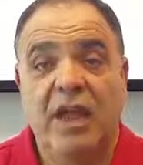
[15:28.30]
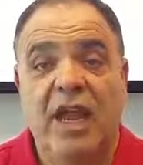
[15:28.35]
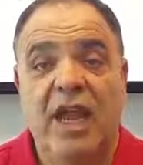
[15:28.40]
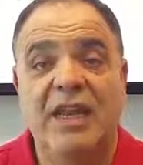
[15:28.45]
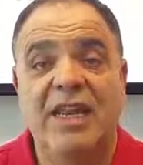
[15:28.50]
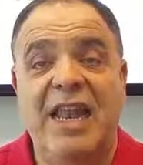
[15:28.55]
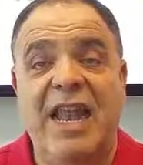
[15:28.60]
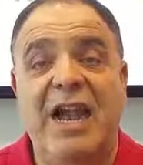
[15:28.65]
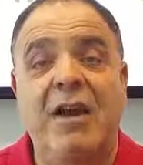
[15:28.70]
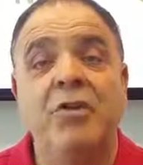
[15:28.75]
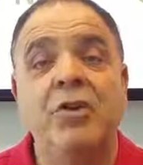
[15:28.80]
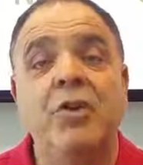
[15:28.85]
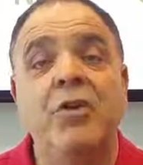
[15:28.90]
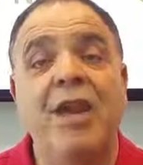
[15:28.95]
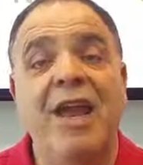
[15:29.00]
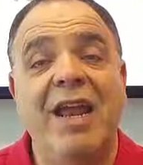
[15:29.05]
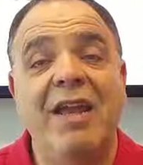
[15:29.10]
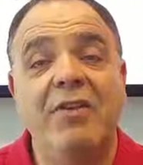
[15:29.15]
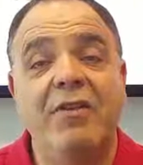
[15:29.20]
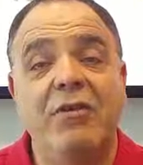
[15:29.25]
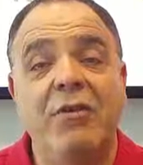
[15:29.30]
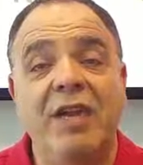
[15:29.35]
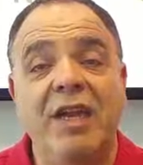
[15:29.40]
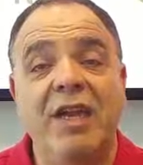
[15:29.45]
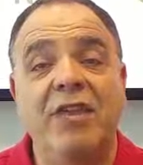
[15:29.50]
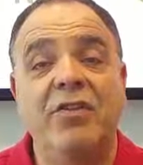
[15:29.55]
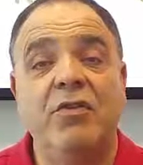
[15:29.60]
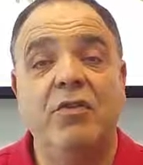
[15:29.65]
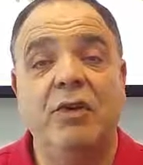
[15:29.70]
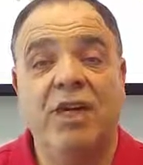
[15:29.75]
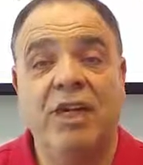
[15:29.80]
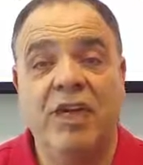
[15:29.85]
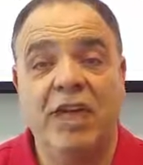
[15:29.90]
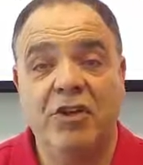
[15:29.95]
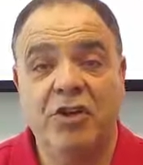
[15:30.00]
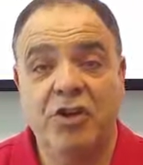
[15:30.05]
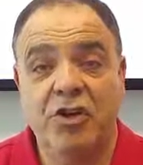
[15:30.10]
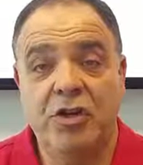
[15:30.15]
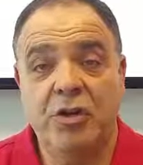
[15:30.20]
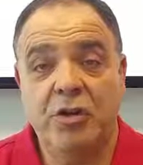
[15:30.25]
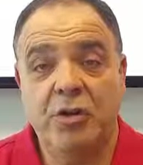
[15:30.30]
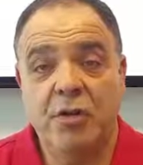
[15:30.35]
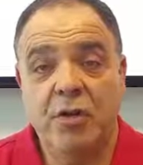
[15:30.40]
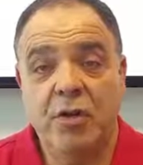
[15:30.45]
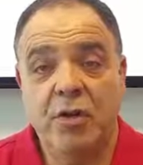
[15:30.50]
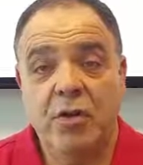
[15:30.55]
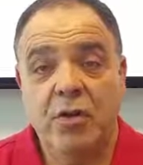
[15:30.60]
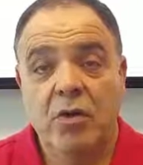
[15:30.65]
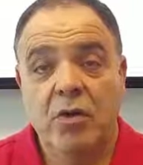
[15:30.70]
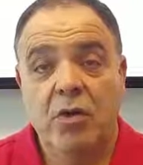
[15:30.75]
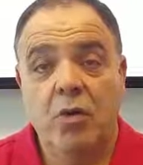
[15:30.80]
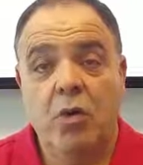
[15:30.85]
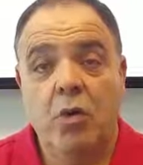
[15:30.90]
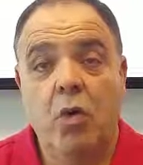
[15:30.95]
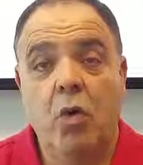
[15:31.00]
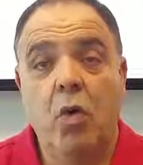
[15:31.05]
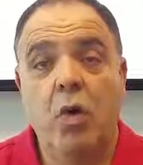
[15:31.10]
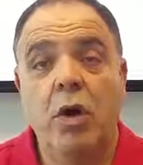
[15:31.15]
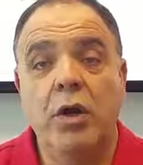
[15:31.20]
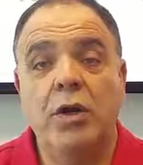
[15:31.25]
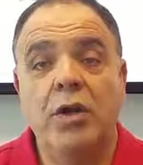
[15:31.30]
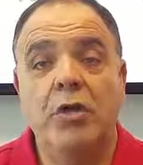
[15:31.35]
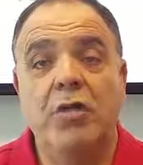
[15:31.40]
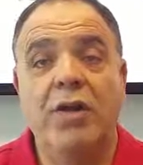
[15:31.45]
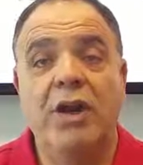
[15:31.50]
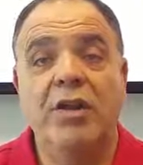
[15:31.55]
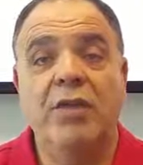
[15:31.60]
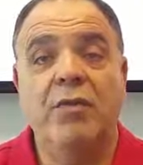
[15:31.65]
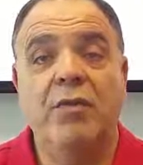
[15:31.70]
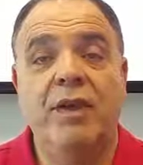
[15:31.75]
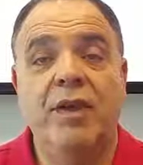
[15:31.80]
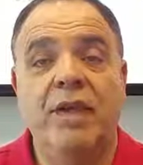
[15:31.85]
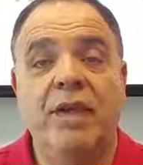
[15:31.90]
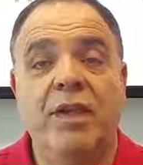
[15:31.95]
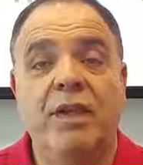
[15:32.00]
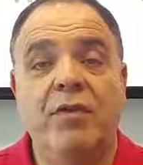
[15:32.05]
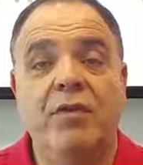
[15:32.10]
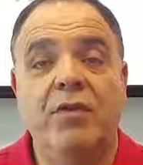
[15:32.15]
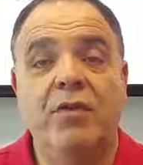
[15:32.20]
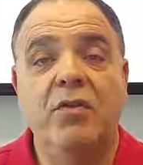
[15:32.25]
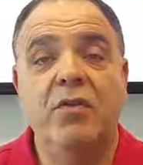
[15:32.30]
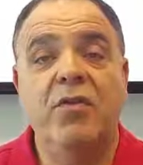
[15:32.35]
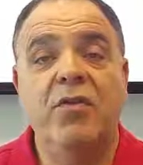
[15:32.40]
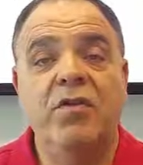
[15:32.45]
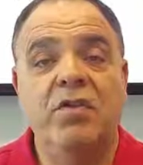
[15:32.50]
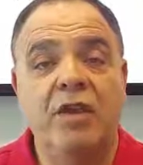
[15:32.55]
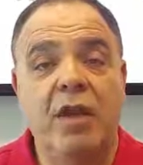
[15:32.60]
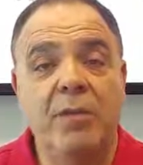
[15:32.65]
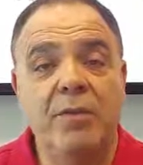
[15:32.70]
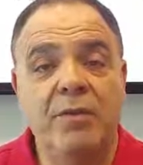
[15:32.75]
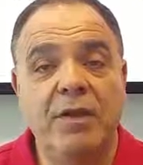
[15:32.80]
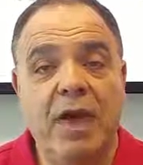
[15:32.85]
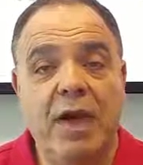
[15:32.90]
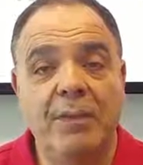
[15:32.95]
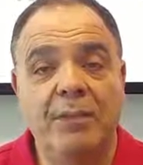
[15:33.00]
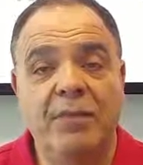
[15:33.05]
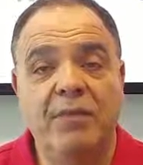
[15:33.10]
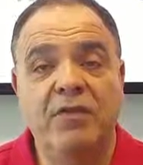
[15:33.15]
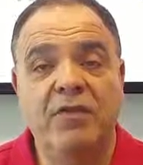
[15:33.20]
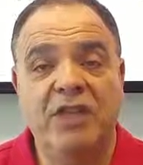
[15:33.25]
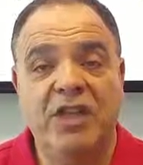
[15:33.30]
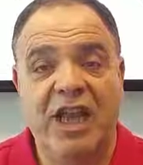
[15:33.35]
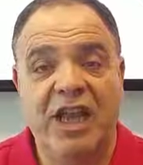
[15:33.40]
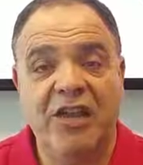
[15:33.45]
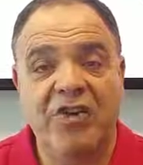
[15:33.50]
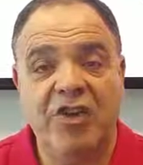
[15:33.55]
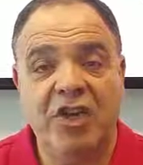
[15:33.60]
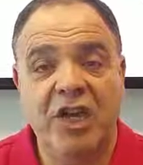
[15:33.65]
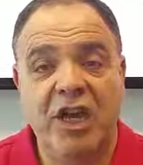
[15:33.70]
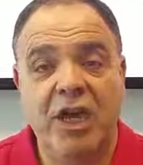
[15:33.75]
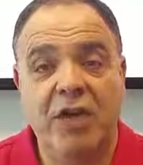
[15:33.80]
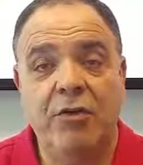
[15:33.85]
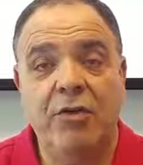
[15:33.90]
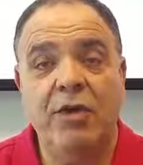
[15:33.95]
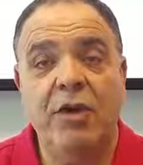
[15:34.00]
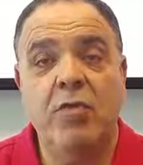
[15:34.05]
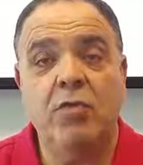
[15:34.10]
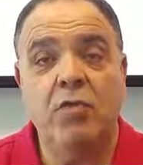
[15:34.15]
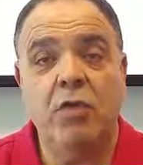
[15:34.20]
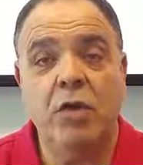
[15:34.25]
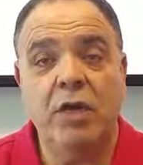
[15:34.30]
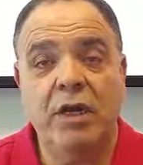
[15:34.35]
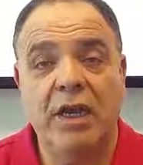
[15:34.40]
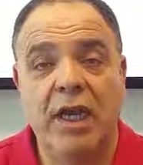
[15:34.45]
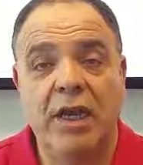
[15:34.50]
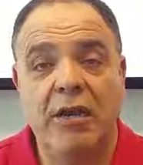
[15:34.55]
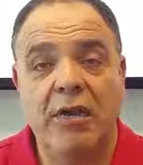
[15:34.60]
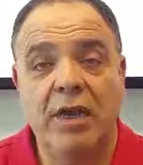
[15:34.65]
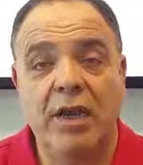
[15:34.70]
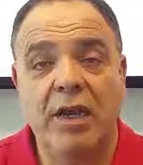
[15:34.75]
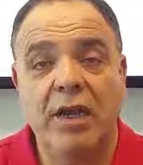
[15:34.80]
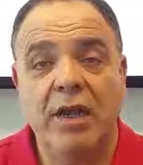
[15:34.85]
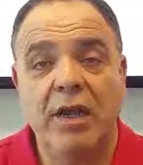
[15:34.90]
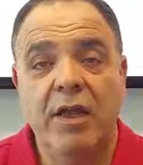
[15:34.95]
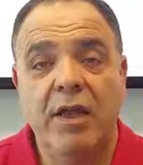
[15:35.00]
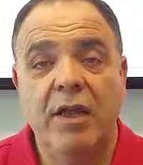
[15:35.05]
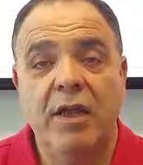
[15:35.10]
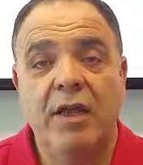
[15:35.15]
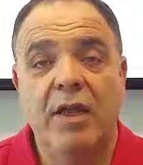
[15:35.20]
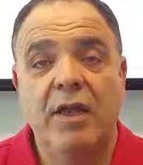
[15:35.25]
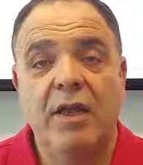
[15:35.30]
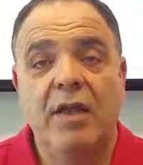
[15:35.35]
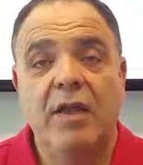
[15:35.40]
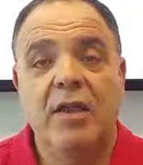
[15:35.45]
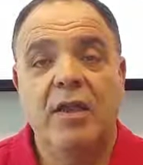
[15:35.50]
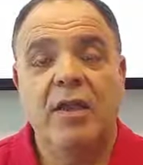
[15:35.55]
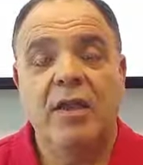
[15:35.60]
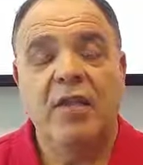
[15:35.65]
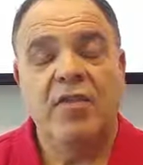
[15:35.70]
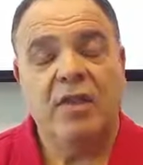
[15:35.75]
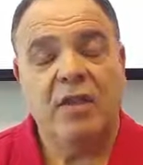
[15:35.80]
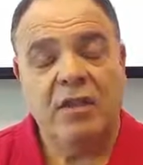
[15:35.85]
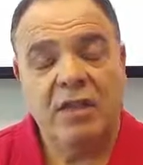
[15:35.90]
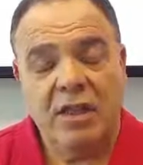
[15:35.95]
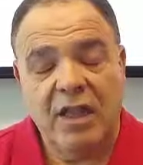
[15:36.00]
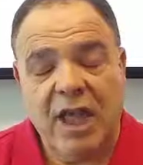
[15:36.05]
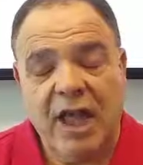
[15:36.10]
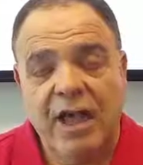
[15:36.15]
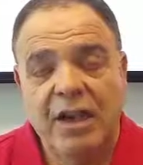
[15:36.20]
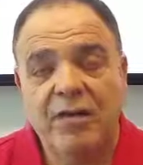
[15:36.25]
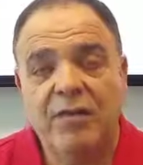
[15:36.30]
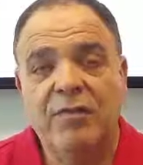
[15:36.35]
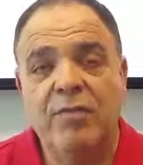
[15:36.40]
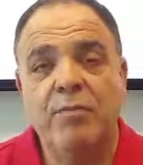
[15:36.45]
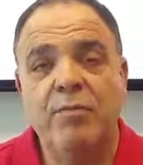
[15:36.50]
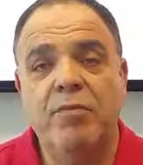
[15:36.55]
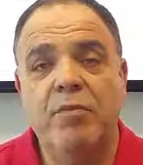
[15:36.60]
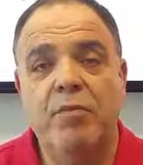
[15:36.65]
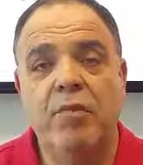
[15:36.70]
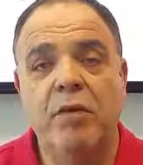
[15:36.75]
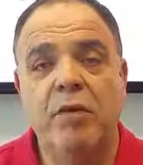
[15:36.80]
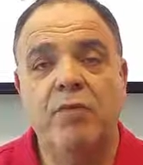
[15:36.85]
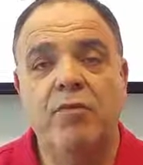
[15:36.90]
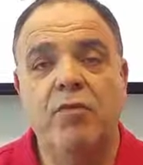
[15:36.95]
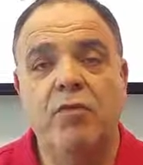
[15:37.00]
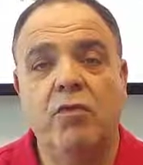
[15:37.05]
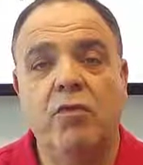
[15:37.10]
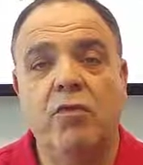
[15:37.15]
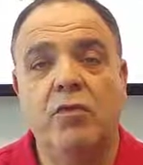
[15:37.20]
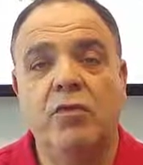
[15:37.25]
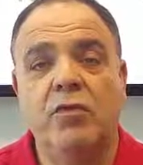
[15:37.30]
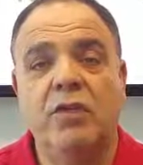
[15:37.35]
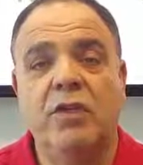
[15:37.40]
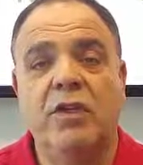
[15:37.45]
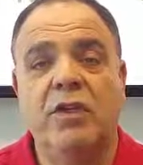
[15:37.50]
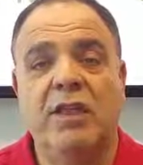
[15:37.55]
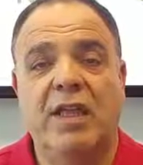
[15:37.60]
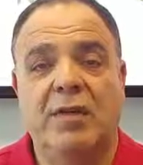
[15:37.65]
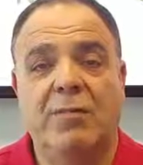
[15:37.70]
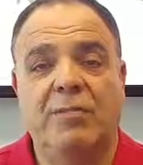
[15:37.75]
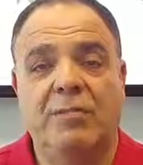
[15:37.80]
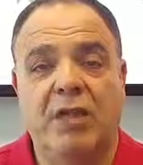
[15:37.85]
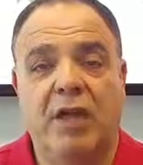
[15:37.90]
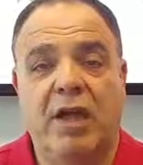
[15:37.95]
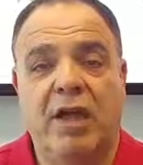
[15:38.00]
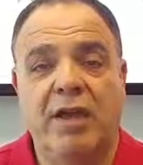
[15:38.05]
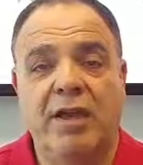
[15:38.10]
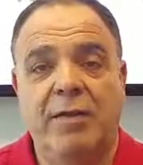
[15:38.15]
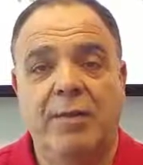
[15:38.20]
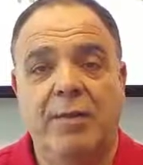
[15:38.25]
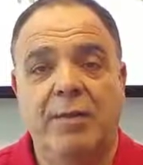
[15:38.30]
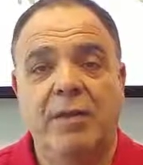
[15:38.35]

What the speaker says: and now you're entering into a kitchen, or you're entering into some type of staging area, work area, there's a lot of important rules that apply.